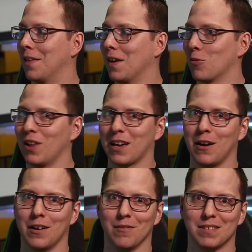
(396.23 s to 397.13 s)
They were like
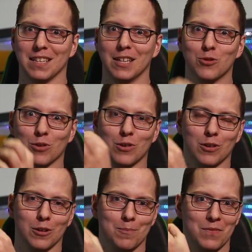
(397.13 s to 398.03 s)
a
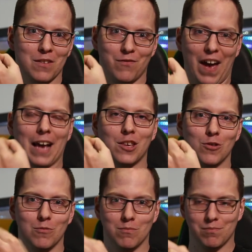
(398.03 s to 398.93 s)
cylindrical
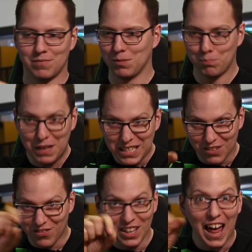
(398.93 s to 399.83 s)
vacuumed piece
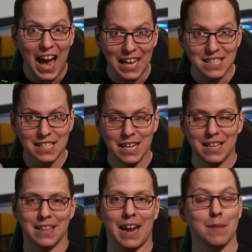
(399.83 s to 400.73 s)
of glass
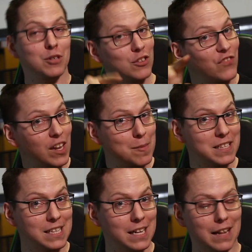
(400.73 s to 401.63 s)
that had a bunch of
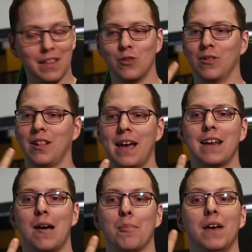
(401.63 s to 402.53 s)
filaments in it, and then you'd light
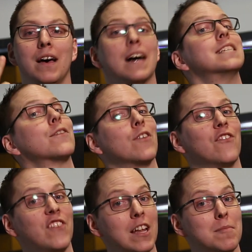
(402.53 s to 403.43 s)
up a
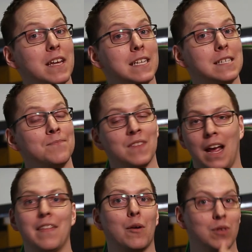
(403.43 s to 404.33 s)
different filament
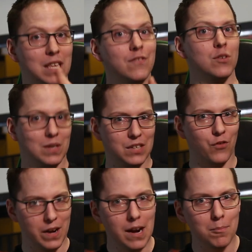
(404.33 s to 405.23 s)
and that would give you a
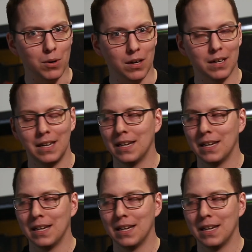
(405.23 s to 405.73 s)
different number.